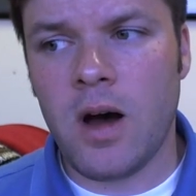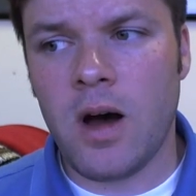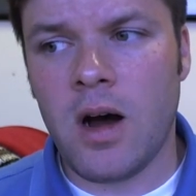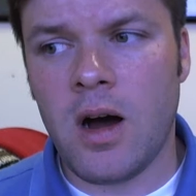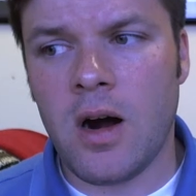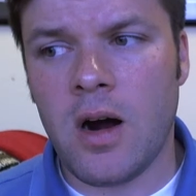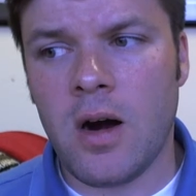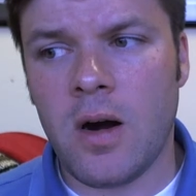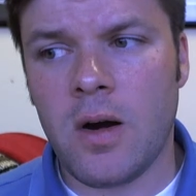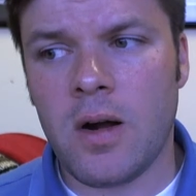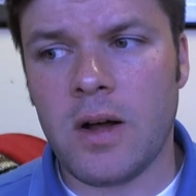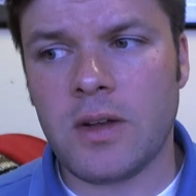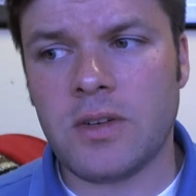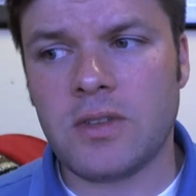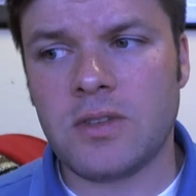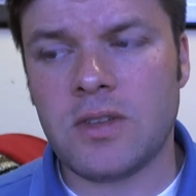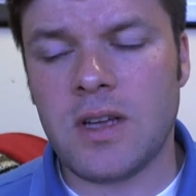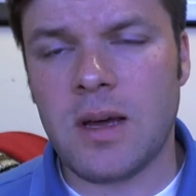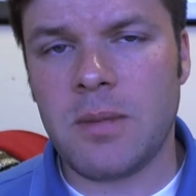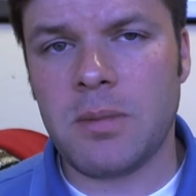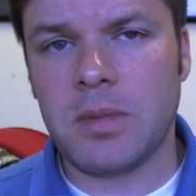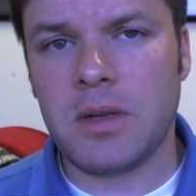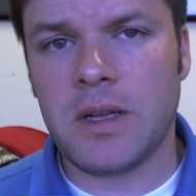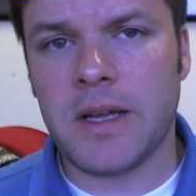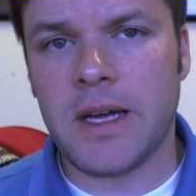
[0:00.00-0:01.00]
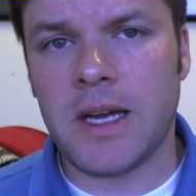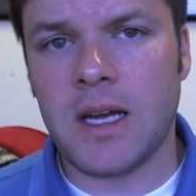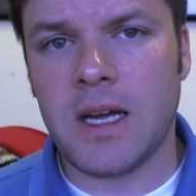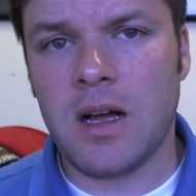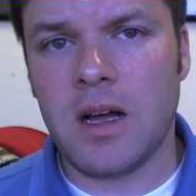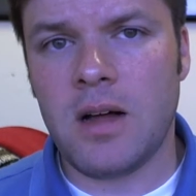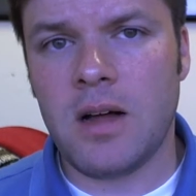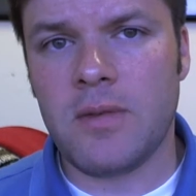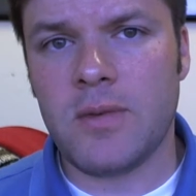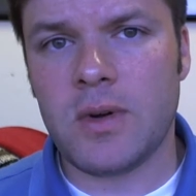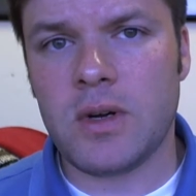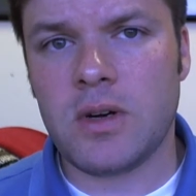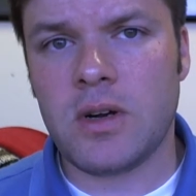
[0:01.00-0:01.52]
our assembling
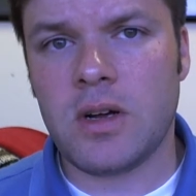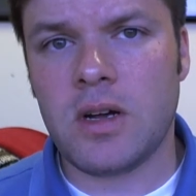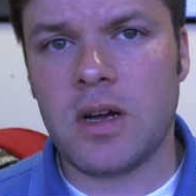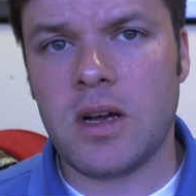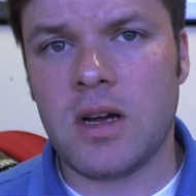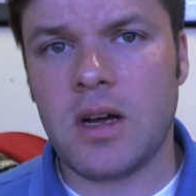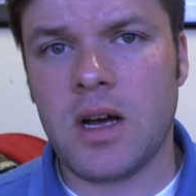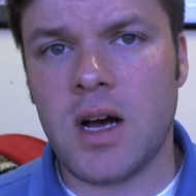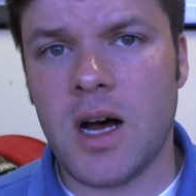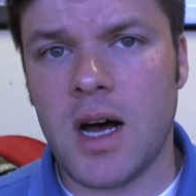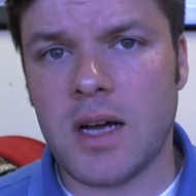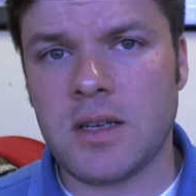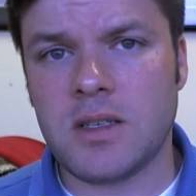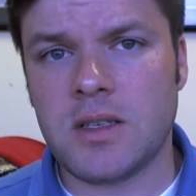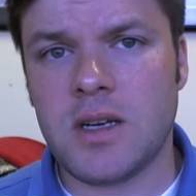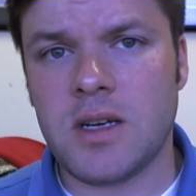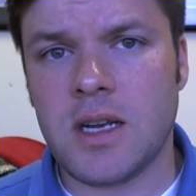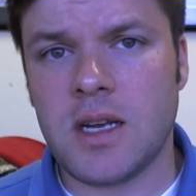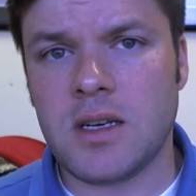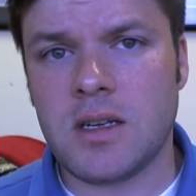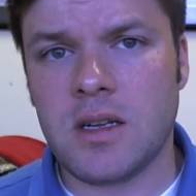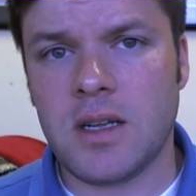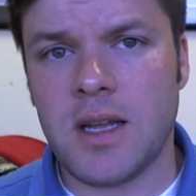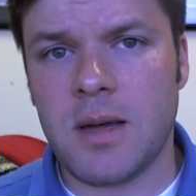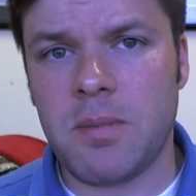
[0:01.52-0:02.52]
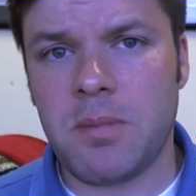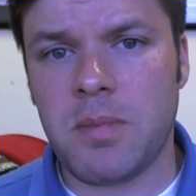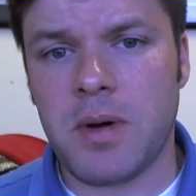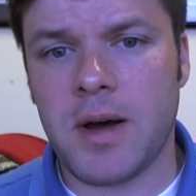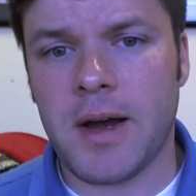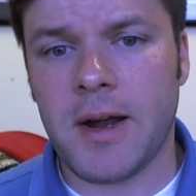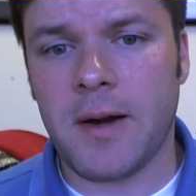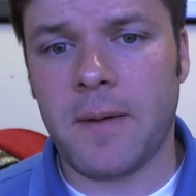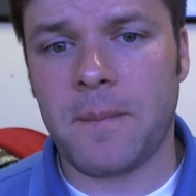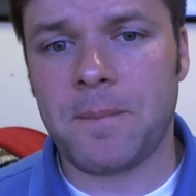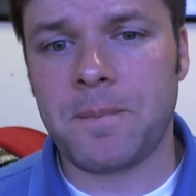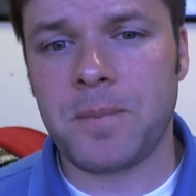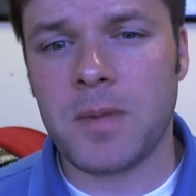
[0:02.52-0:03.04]
of a continental
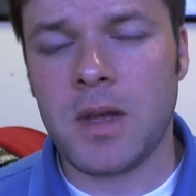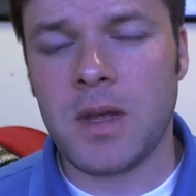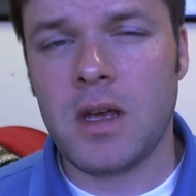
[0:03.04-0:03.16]
empire.